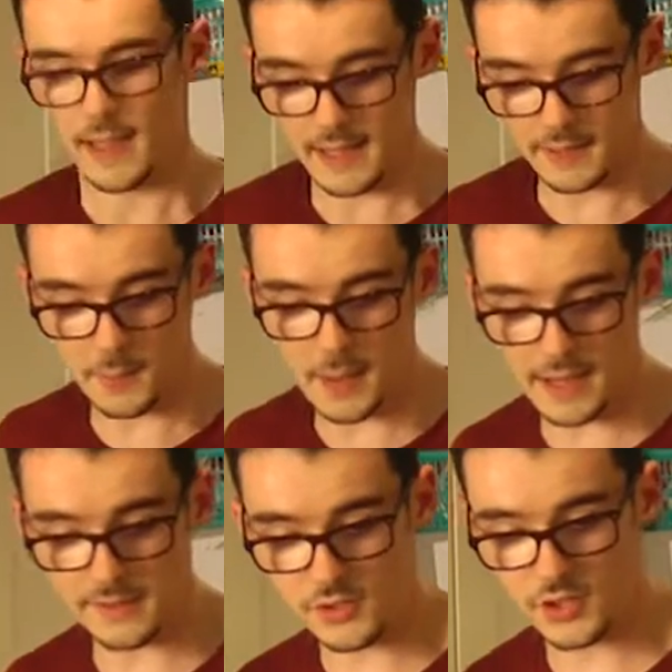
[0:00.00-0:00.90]
Heat the
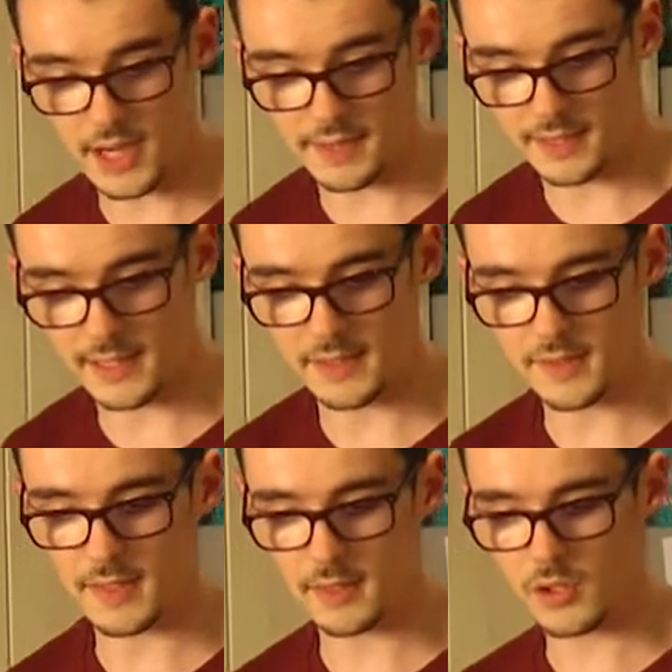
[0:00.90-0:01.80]
pan gently
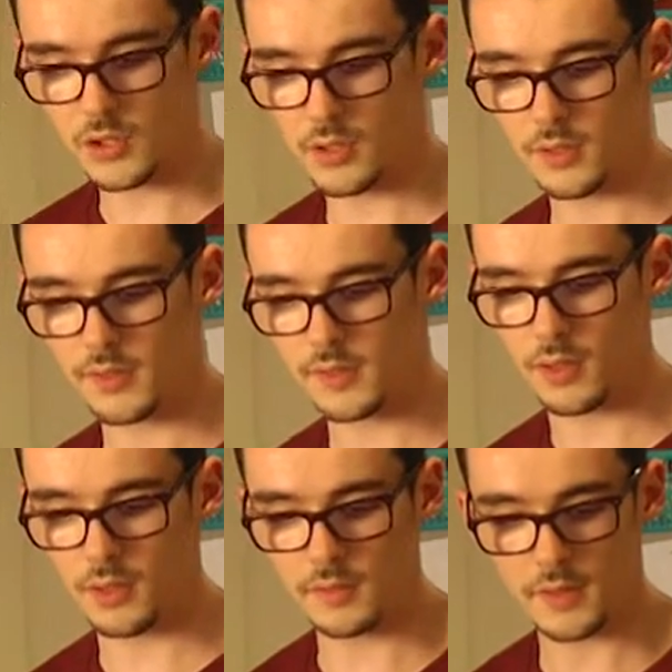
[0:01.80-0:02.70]
until the sugar
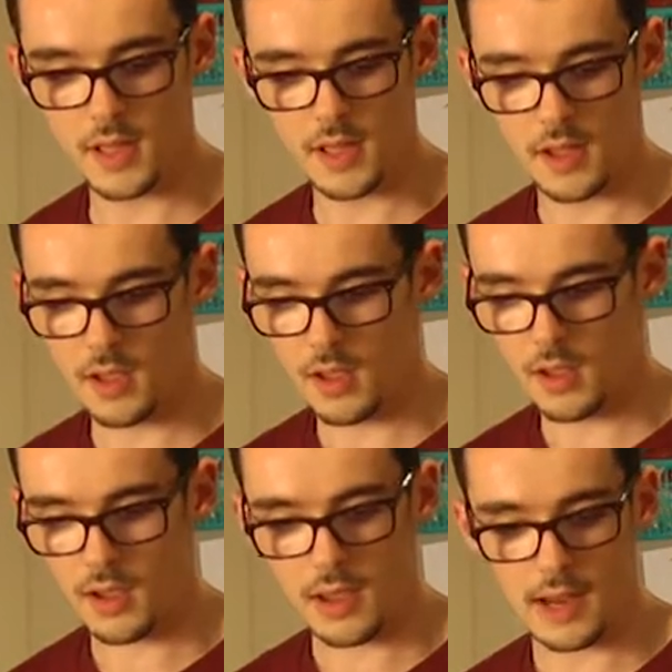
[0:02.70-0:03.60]
dissolves
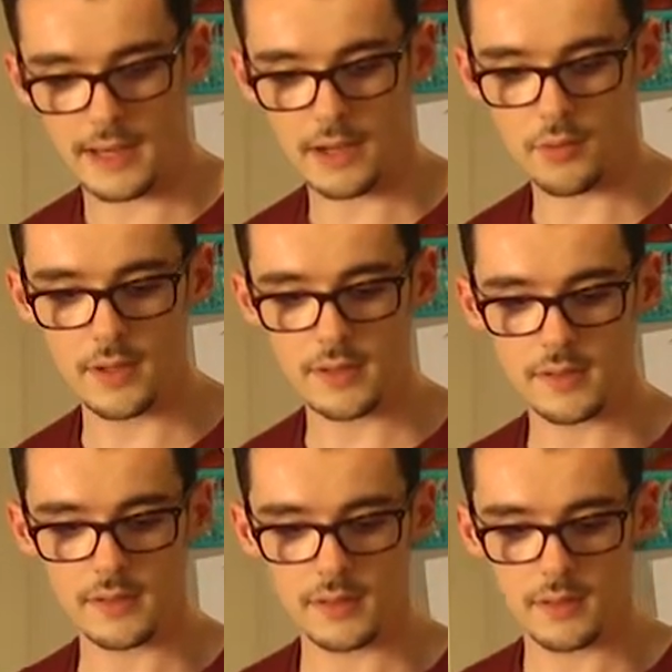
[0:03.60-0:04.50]
and
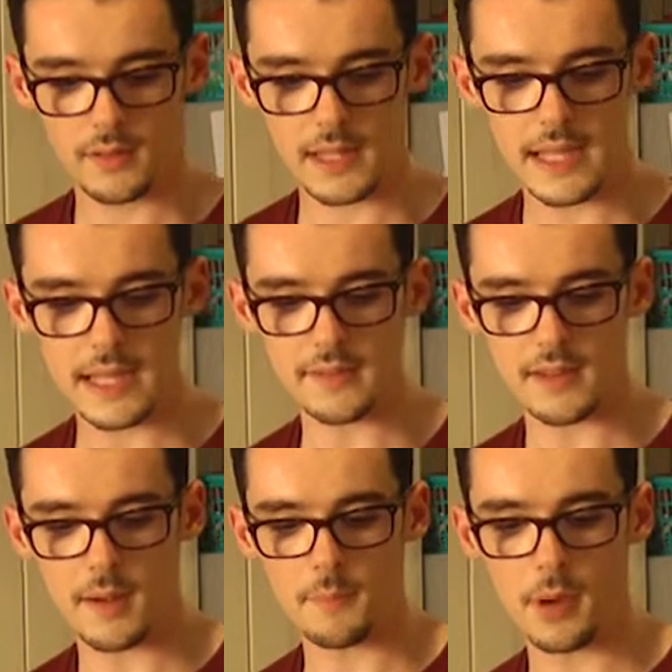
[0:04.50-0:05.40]
increase the heat
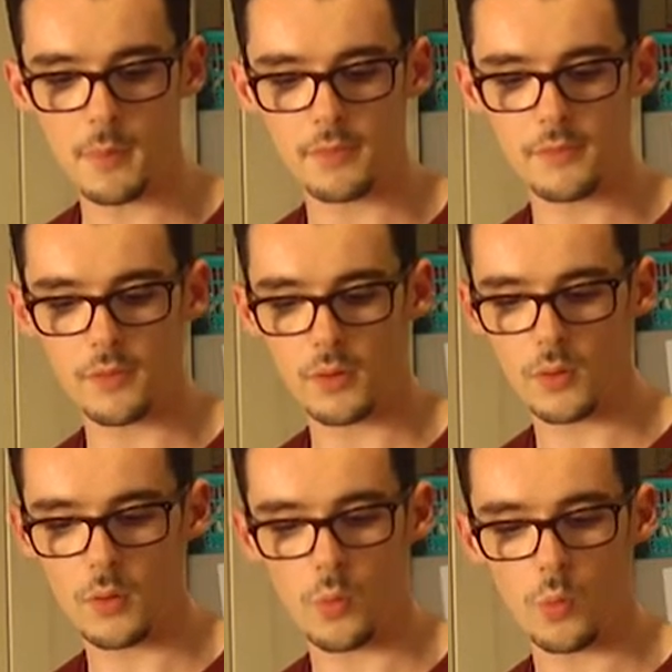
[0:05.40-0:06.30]
and bubble for
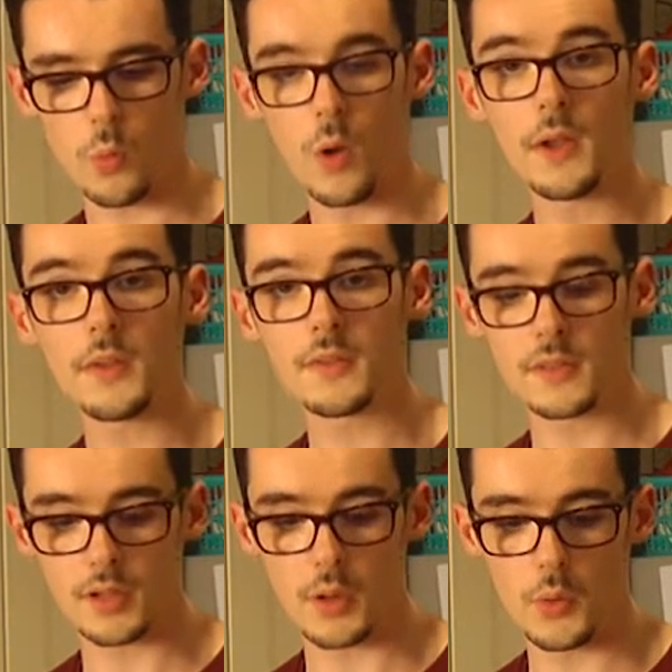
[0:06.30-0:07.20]
1 to
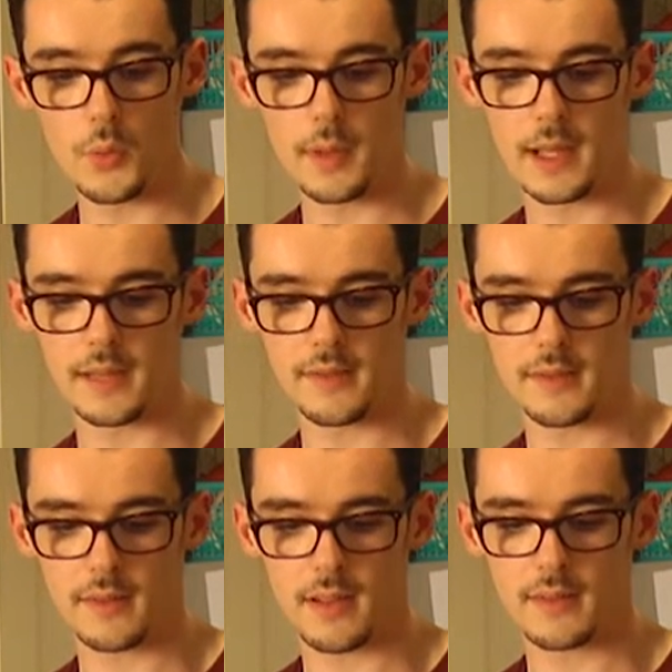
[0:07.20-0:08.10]
2
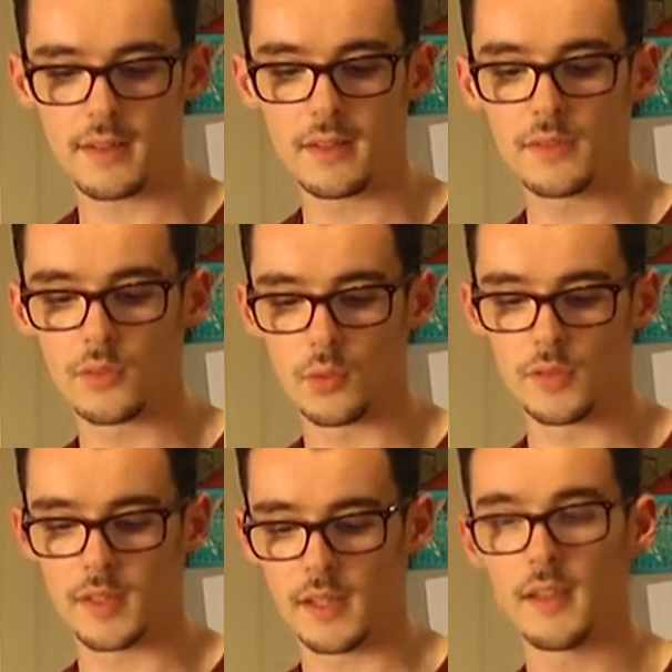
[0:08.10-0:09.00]
minutes until
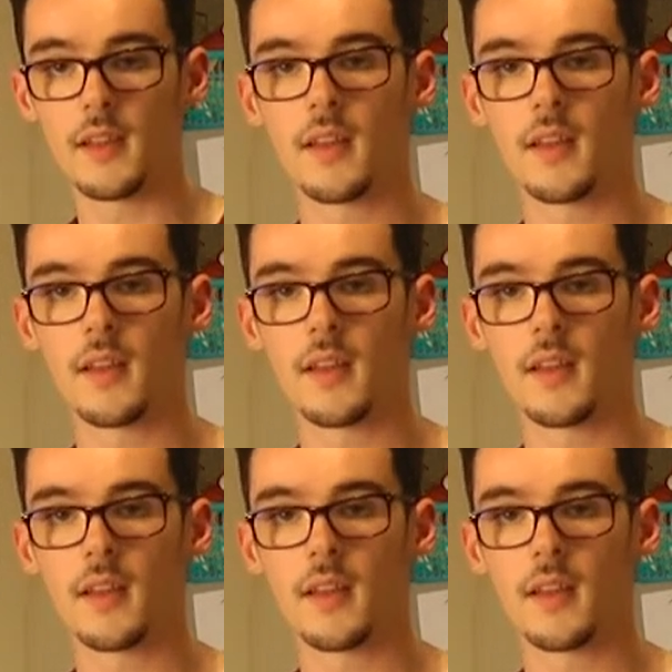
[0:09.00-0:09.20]
saucy.